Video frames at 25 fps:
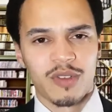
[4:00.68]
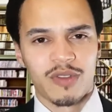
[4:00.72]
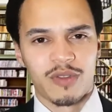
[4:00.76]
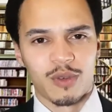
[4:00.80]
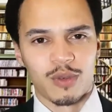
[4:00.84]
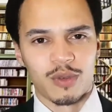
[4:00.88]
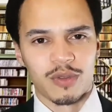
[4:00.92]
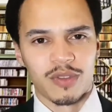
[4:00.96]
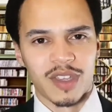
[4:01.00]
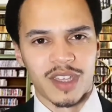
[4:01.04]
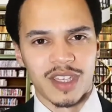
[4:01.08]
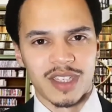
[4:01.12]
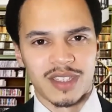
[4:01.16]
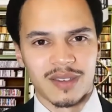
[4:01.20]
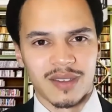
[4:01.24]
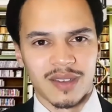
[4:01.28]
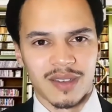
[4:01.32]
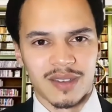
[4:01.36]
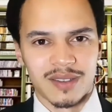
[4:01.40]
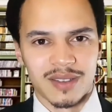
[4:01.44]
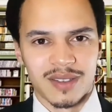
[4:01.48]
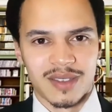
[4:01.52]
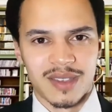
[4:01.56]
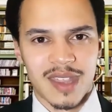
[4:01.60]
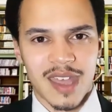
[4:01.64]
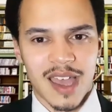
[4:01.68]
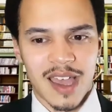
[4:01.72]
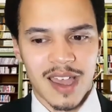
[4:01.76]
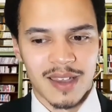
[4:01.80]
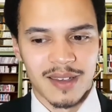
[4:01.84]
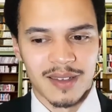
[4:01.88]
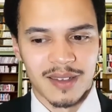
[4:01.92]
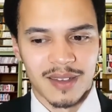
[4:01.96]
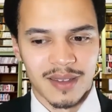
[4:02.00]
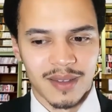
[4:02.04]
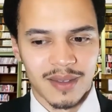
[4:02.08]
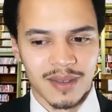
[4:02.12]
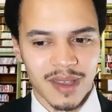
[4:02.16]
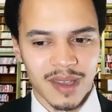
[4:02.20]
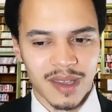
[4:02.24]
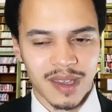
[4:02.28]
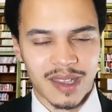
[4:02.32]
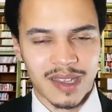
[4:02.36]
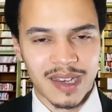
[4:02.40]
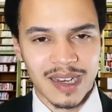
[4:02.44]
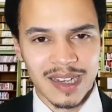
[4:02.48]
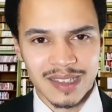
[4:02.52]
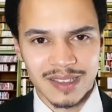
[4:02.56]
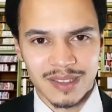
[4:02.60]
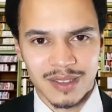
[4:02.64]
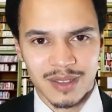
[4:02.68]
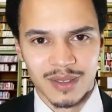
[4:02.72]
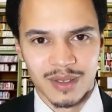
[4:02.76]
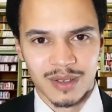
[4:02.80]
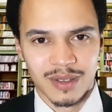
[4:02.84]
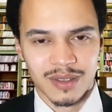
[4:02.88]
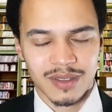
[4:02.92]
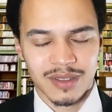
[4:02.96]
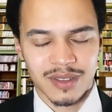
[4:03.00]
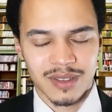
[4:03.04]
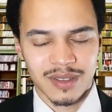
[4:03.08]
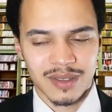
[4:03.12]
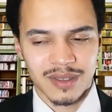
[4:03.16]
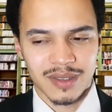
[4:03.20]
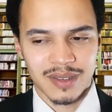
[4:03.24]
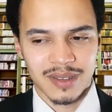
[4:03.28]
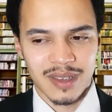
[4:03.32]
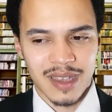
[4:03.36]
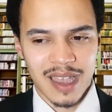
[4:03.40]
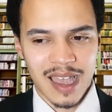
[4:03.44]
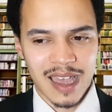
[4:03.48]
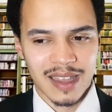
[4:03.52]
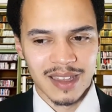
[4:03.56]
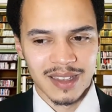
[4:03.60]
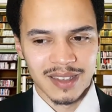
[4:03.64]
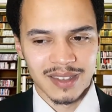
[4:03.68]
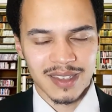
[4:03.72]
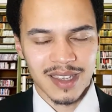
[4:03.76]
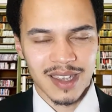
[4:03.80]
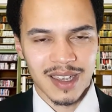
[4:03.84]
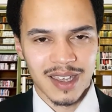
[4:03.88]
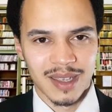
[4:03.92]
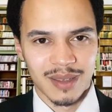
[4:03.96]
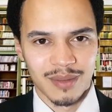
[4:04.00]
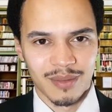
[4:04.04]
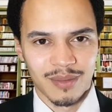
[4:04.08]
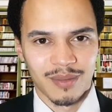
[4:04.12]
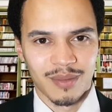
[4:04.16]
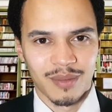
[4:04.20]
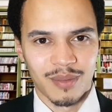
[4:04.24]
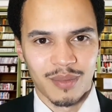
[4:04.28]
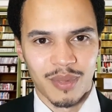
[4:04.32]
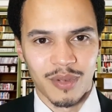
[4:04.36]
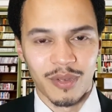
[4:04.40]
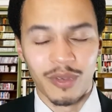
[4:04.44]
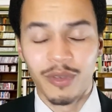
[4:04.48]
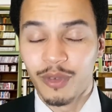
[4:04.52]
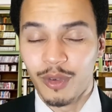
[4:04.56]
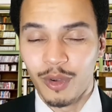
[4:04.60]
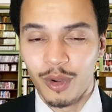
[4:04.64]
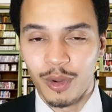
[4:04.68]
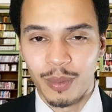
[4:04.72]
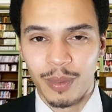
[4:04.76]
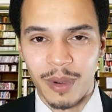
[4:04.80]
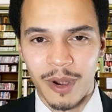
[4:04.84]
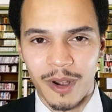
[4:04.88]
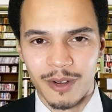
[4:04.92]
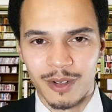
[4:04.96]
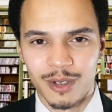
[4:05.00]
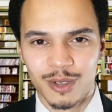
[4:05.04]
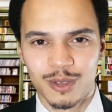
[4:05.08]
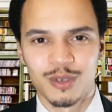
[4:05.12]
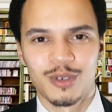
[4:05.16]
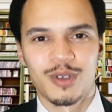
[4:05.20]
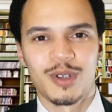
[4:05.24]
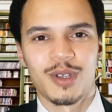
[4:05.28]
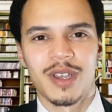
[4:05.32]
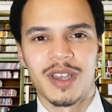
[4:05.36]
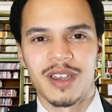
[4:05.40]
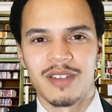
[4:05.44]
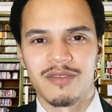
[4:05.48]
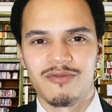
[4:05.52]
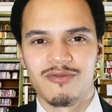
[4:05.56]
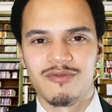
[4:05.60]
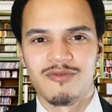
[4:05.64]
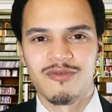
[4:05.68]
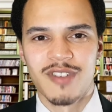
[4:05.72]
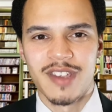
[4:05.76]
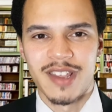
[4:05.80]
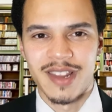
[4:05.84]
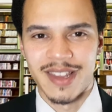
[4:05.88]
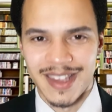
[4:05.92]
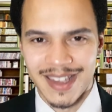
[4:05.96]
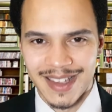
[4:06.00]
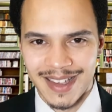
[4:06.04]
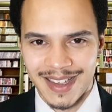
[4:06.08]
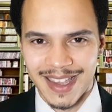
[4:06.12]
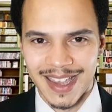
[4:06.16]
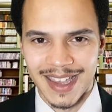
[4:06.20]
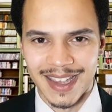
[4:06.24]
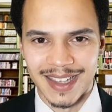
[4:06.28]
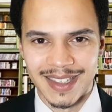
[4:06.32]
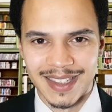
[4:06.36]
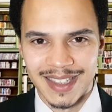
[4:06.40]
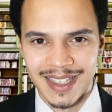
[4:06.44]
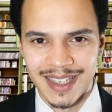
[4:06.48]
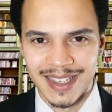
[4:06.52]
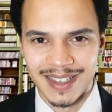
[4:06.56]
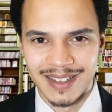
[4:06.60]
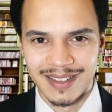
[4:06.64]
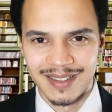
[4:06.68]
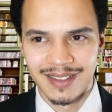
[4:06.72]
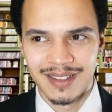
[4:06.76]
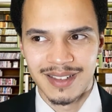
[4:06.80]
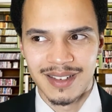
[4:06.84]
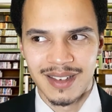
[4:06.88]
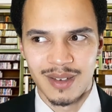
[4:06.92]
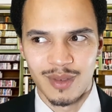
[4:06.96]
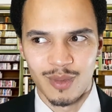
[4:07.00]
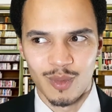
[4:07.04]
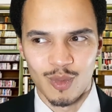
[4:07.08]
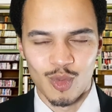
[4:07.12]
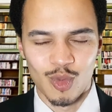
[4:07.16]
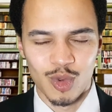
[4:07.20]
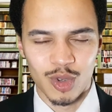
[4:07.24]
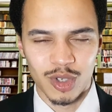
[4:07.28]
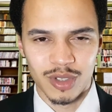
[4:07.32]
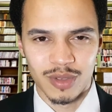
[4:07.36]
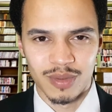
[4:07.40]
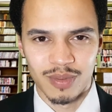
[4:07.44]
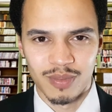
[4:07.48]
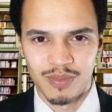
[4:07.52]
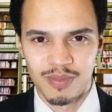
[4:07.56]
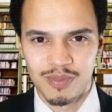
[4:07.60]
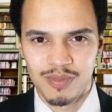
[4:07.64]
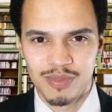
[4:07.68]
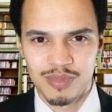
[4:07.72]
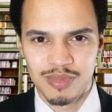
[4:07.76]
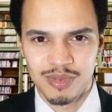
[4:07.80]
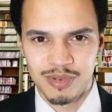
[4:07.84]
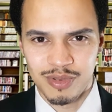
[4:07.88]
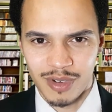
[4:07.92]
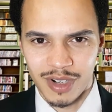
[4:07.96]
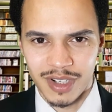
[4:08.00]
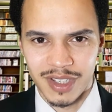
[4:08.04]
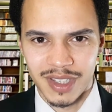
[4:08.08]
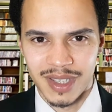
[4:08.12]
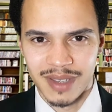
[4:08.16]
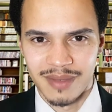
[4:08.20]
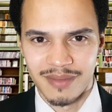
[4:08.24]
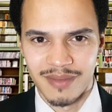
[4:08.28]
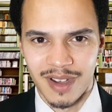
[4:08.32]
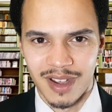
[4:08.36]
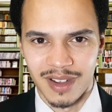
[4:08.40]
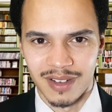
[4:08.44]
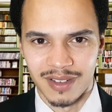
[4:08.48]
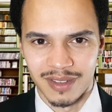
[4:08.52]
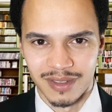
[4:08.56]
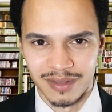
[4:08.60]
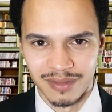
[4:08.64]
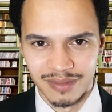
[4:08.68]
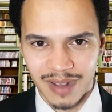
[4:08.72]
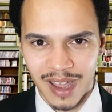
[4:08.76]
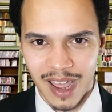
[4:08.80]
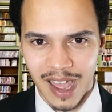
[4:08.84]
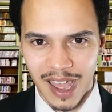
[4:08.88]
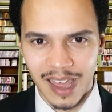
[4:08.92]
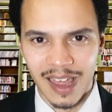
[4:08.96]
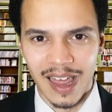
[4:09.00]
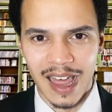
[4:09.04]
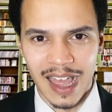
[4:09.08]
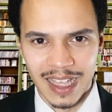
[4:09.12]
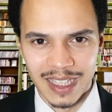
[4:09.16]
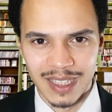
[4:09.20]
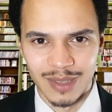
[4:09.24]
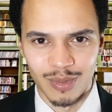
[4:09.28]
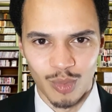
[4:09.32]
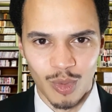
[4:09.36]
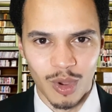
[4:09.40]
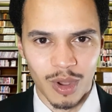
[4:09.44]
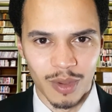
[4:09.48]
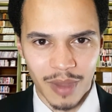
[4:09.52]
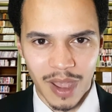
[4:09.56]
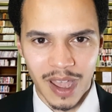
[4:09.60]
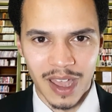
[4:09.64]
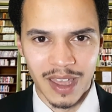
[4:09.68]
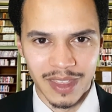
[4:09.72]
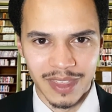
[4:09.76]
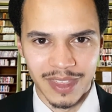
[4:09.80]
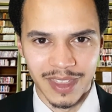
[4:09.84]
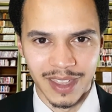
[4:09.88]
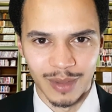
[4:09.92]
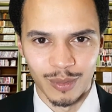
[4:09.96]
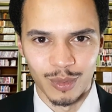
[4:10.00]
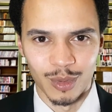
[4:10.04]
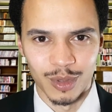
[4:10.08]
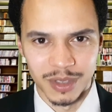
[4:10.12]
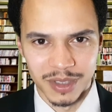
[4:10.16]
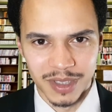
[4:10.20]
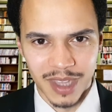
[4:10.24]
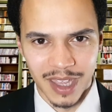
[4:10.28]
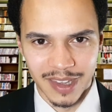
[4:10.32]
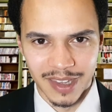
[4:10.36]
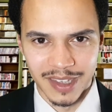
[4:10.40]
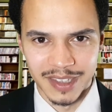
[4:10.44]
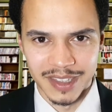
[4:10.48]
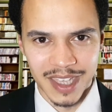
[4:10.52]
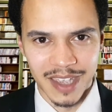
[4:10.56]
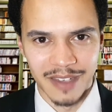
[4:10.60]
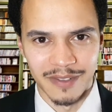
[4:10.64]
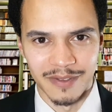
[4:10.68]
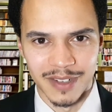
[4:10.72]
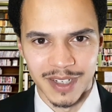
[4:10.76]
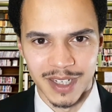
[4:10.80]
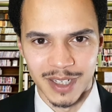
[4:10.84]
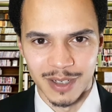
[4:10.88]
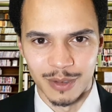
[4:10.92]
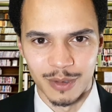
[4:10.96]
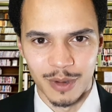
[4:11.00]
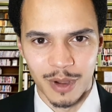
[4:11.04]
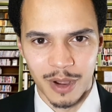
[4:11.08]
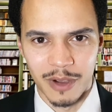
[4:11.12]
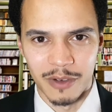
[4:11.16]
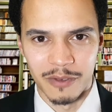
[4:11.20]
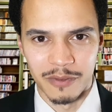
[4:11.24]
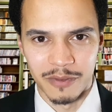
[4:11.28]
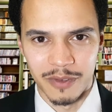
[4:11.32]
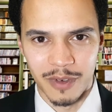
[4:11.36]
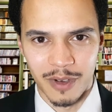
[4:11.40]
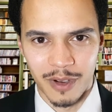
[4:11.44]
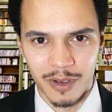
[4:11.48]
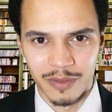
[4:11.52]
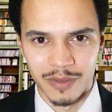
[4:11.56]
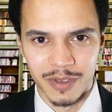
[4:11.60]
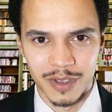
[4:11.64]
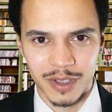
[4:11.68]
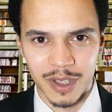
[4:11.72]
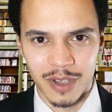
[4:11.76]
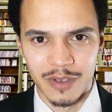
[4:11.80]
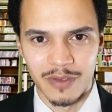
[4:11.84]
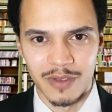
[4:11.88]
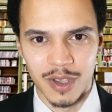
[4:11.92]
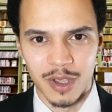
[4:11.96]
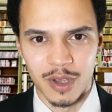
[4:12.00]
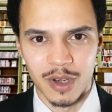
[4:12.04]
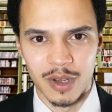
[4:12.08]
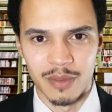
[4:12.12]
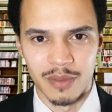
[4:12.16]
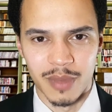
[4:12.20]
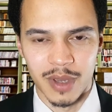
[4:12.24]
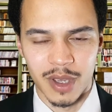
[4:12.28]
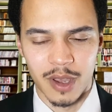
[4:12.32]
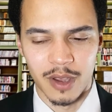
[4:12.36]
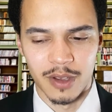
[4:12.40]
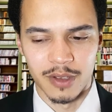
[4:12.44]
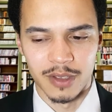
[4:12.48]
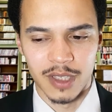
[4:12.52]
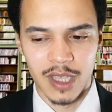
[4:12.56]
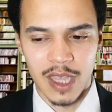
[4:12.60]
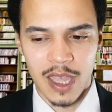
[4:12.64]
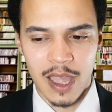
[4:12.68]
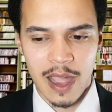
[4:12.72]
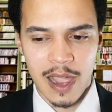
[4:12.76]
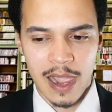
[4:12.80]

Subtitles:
with all this is that glasnost at the time before perestroika had really kicked in was pretty much, that's what I think was like the death knell of the Soviet Union, because